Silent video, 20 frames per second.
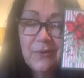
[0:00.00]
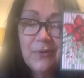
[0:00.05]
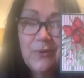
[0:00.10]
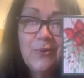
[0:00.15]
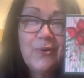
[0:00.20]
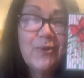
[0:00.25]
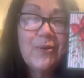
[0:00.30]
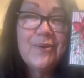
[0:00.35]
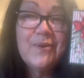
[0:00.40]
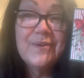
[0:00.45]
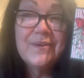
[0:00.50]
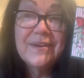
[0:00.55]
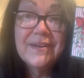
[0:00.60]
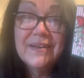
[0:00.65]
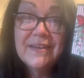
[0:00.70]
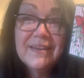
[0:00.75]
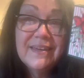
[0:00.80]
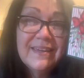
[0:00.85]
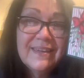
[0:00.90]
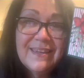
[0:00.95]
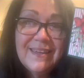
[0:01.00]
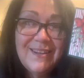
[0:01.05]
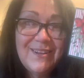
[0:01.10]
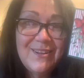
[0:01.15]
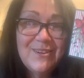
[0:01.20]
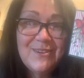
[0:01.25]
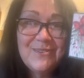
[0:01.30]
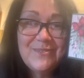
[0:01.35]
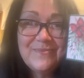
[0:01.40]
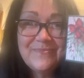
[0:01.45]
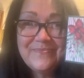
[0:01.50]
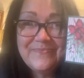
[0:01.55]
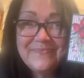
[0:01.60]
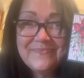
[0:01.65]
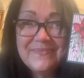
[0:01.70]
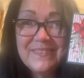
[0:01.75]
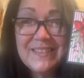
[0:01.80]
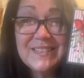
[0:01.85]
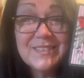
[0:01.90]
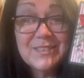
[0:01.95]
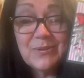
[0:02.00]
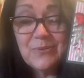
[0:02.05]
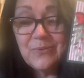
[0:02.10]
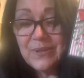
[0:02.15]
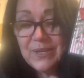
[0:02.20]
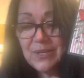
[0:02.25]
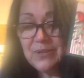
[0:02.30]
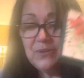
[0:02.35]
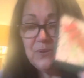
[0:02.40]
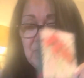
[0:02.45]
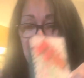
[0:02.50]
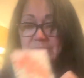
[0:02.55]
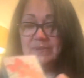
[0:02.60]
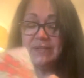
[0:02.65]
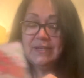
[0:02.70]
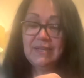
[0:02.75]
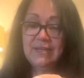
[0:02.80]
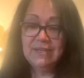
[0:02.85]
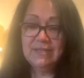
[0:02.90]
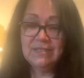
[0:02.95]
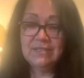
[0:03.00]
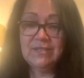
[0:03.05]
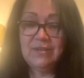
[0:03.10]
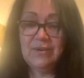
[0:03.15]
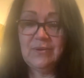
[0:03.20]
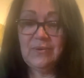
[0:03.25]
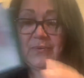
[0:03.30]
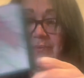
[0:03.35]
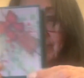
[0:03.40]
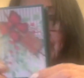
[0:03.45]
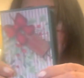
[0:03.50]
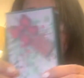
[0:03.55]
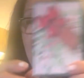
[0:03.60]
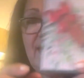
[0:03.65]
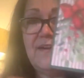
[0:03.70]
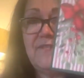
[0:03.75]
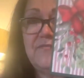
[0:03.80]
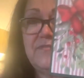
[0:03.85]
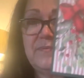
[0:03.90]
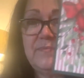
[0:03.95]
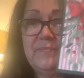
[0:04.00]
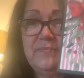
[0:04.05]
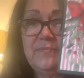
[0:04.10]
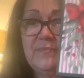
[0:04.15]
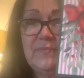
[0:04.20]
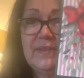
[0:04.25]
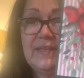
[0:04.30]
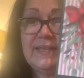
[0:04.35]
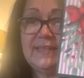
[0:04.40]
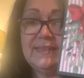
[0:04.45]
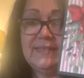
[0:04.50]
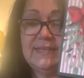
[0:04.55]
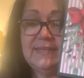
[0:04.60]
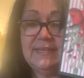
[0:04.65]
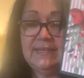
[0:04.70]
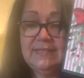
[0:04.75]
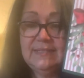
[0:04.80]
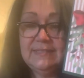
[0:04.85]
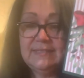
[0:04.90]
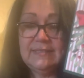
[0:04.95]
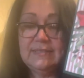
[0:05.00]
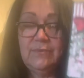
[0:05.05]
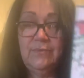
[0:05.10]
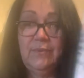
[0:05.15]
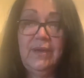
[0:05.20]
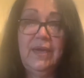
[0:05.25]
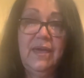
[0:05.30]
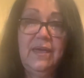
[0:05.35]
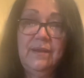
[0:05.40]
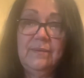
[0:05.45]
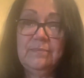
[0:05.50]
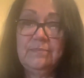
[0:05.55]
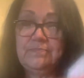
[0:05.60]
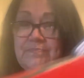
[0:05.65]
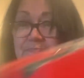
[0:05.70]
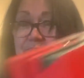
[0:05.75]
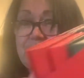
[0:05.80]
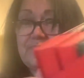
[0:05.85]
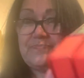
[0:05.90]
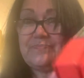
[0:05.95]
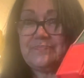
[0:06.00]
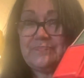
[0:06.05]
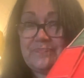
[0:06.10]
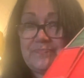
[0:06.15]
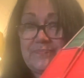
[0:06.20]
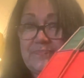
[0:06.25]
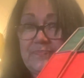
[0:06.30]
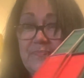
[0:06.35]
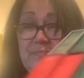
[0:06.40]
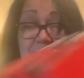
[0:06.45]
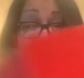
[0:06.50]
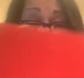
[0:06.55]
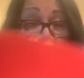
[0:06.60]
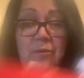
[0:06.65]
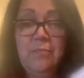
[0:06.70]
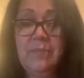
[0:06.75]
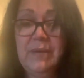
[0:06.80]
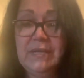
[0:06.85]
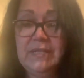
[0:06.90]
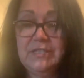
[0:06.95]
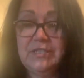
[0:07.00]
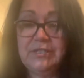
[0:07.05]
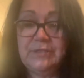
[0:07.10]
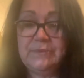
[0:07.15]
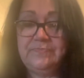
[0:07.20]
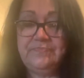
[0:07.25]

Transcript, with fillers: or, you know, it's so cute. So they have them like this. We got a whole bunch.